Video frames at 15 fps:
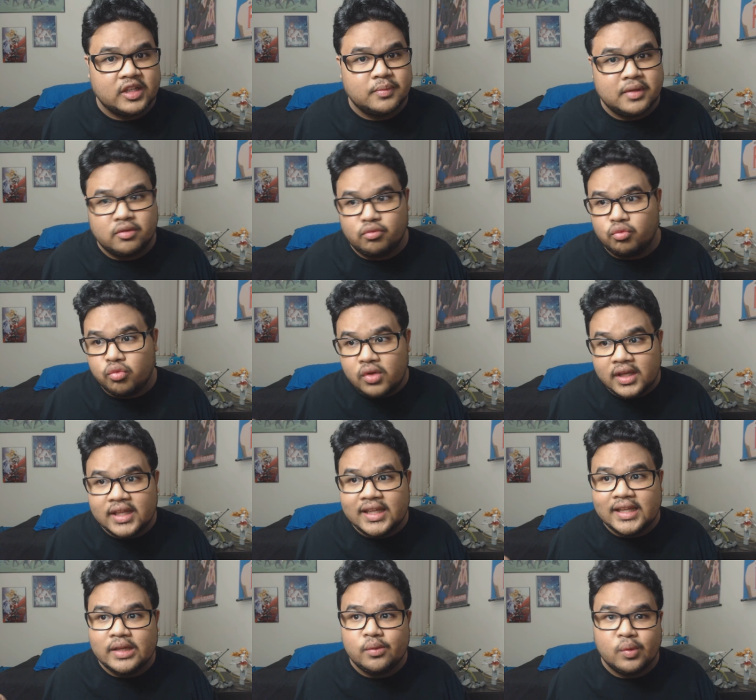It's been
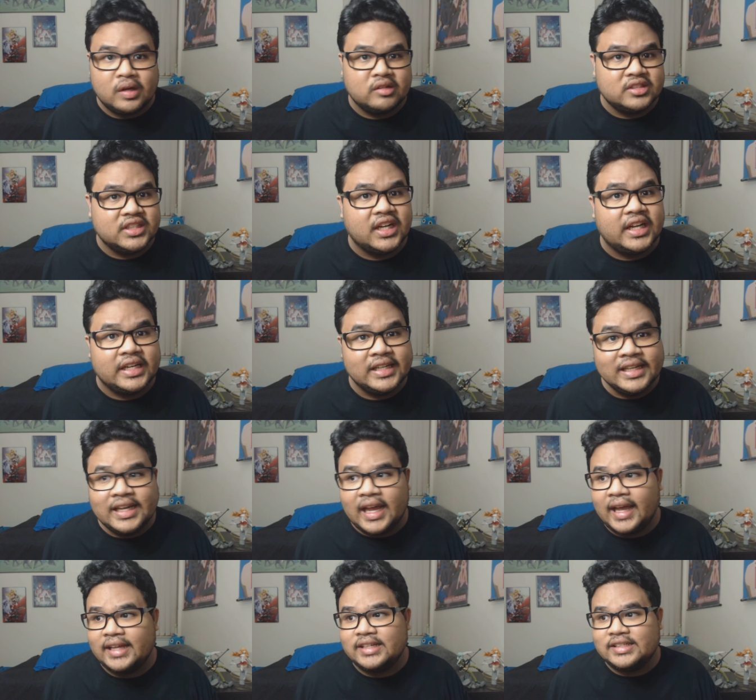really well done,
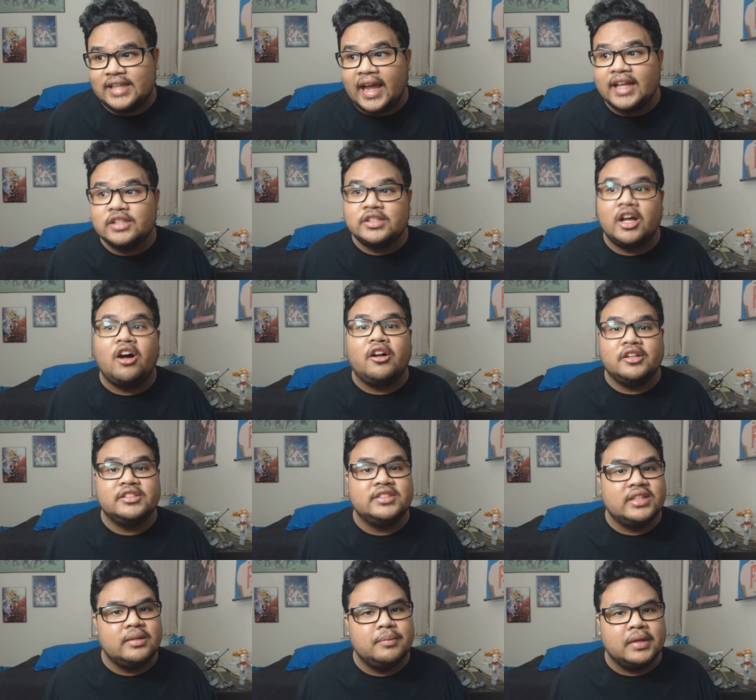and that's
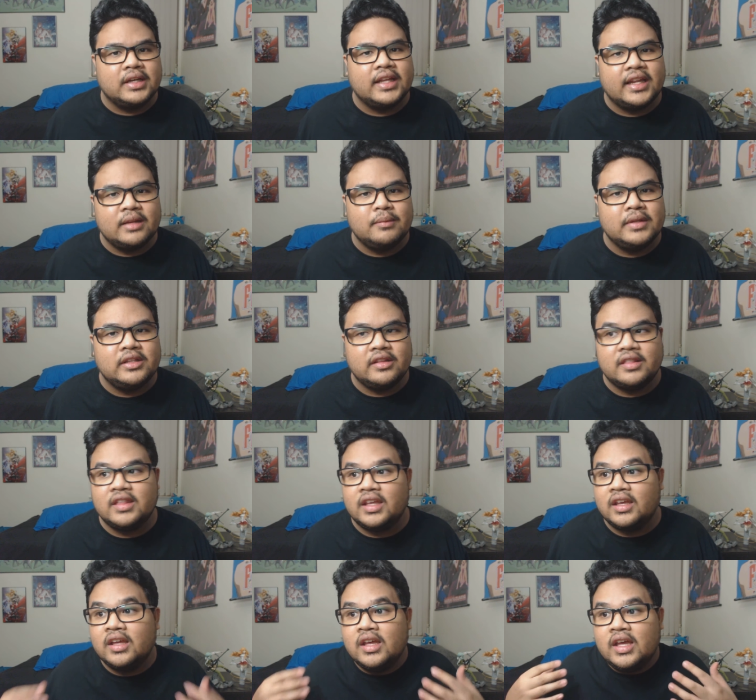honestly been getting me to
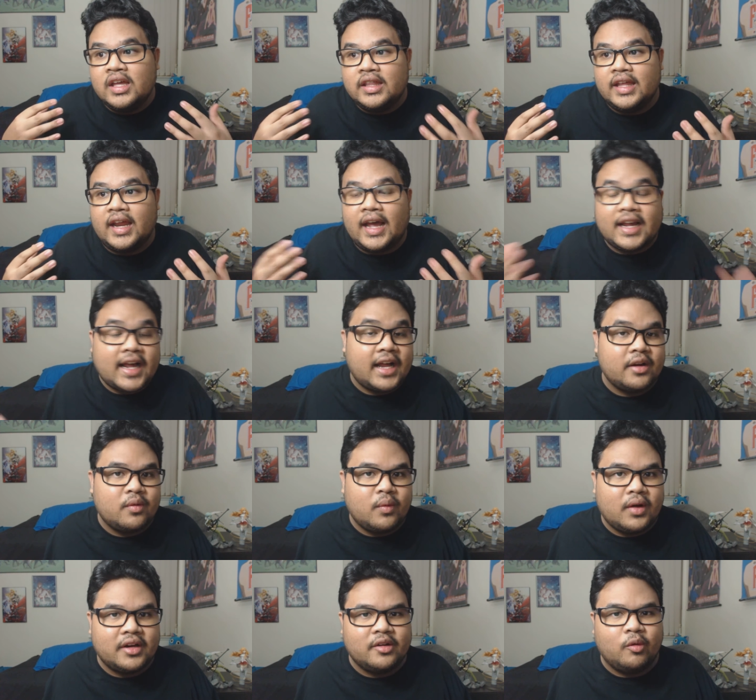think that I kind of
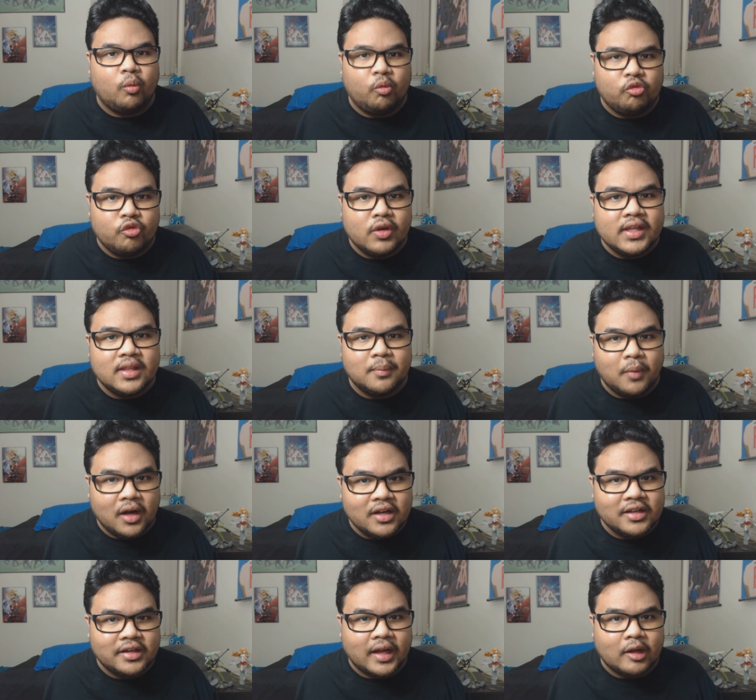want to read the
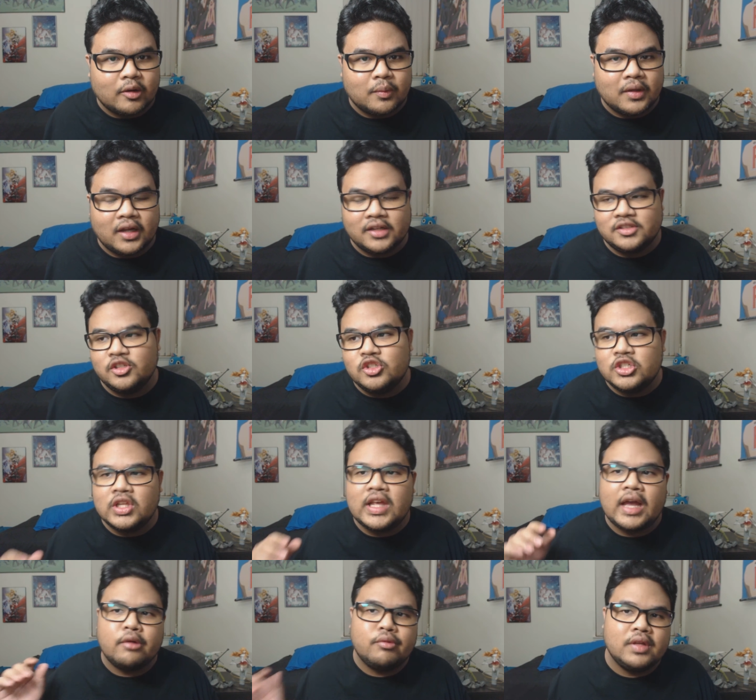manga now. To be honest,
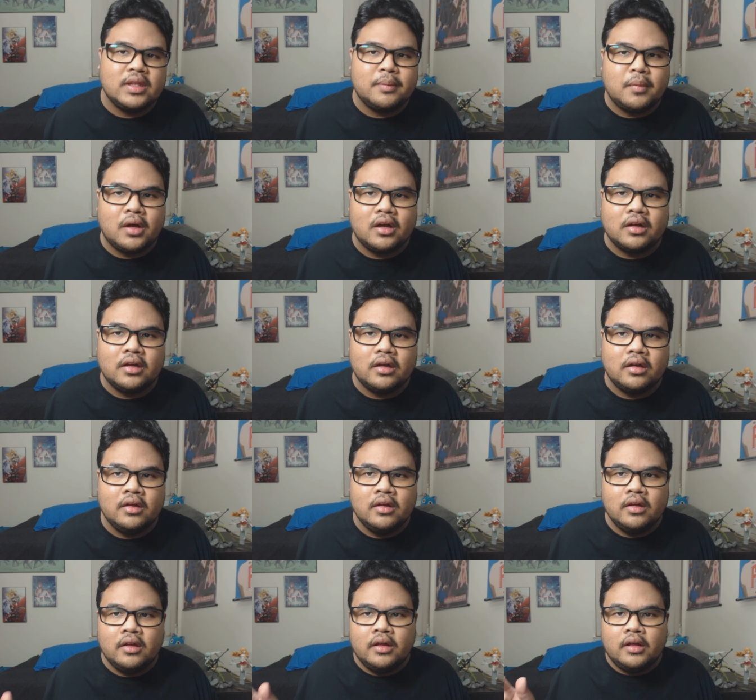usually I read the manga
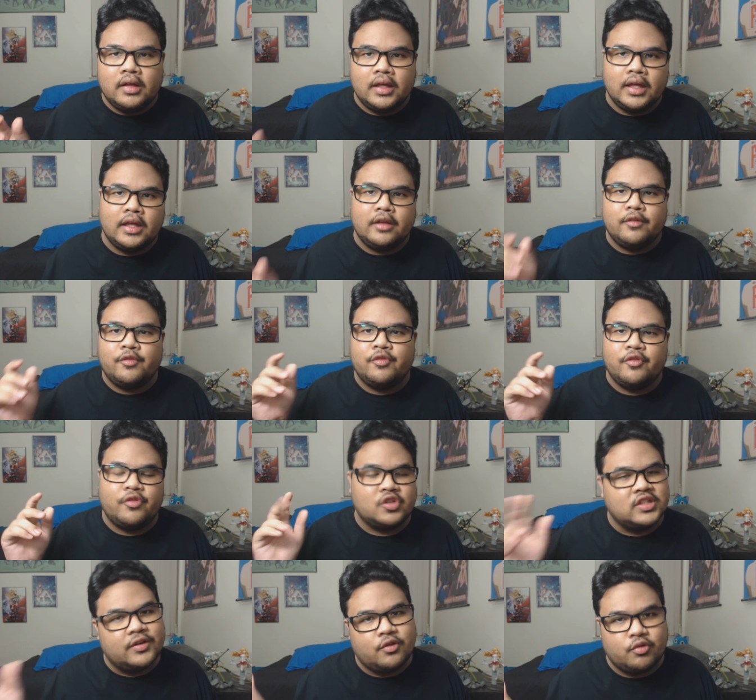if for
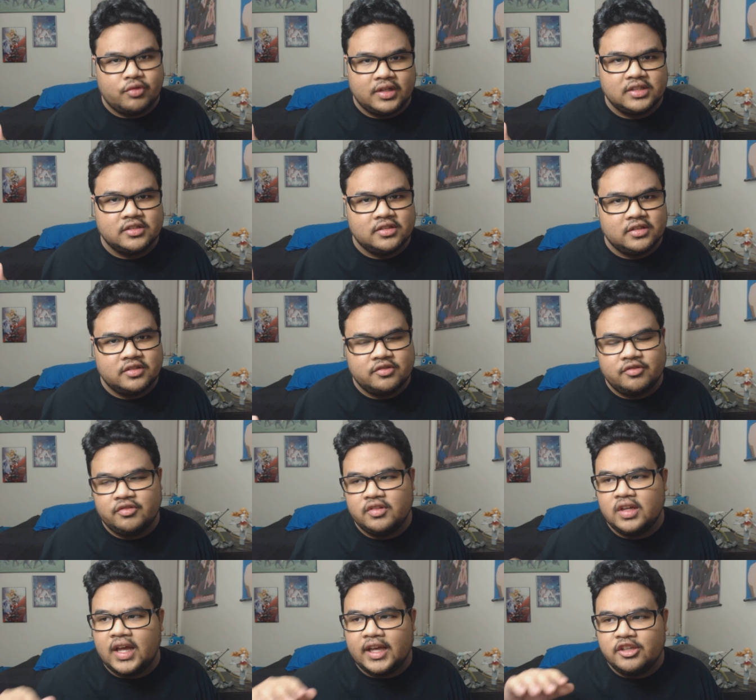several reasons.
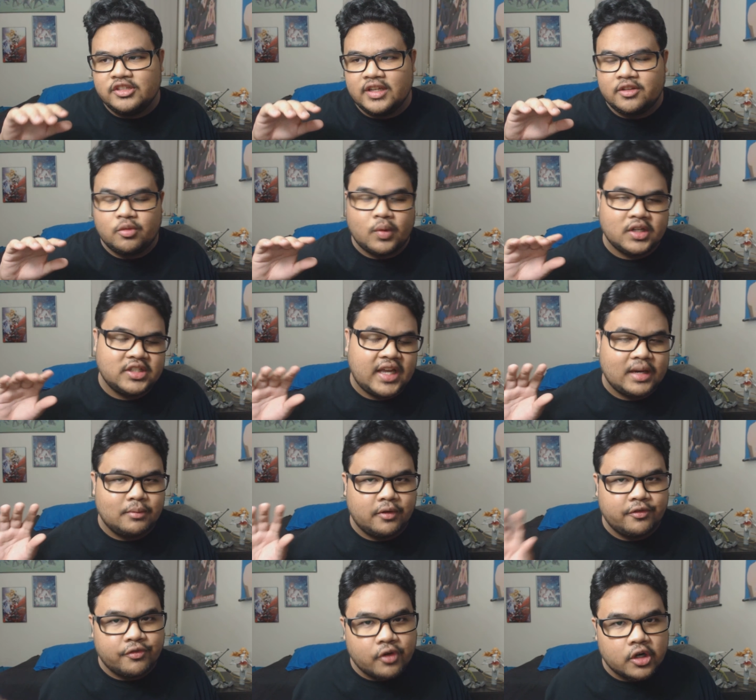I usually like to watch the
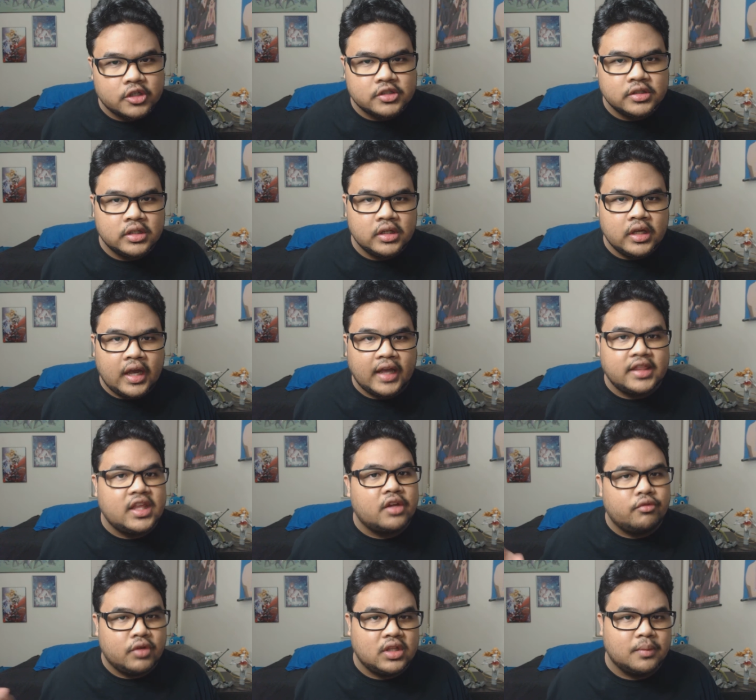anime first and
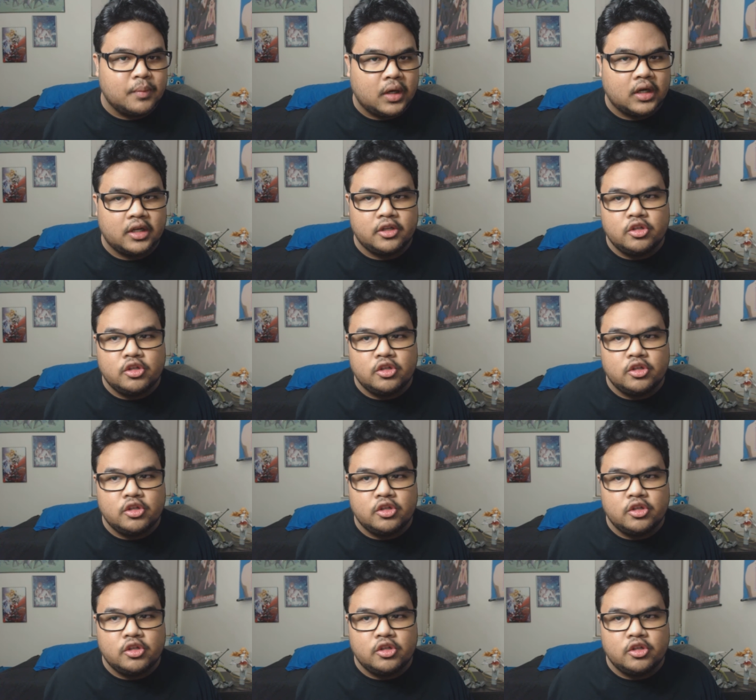then read the manga.